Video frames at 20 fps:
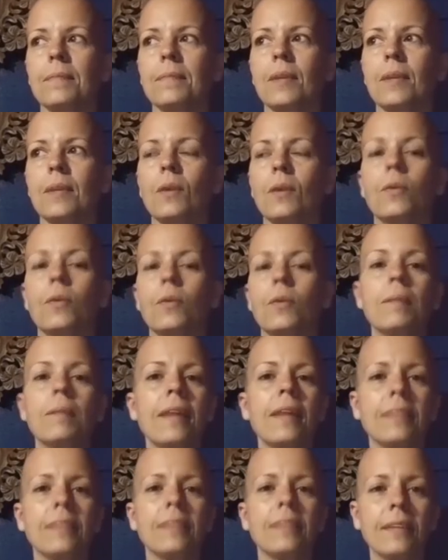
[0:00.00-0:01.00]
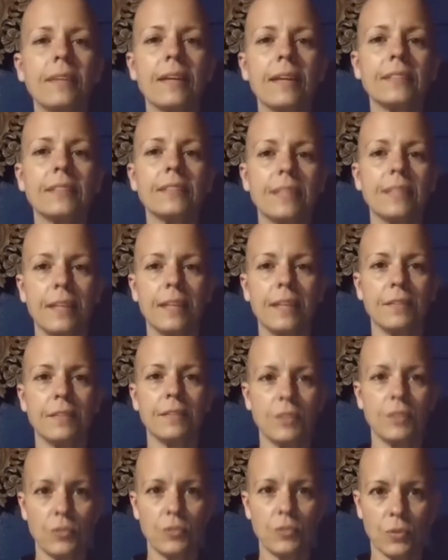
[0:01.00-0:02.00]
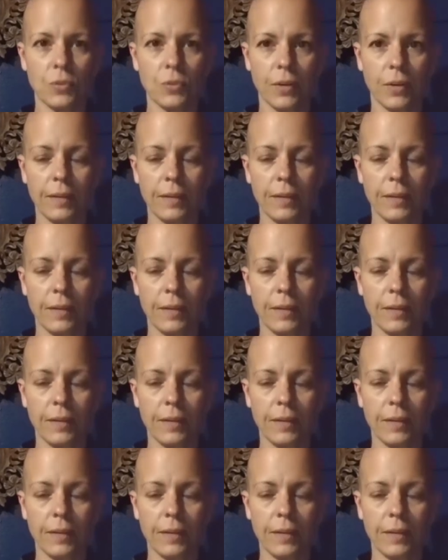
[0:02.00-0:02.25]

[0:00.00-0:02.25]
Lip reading: We might think that's the end of the story.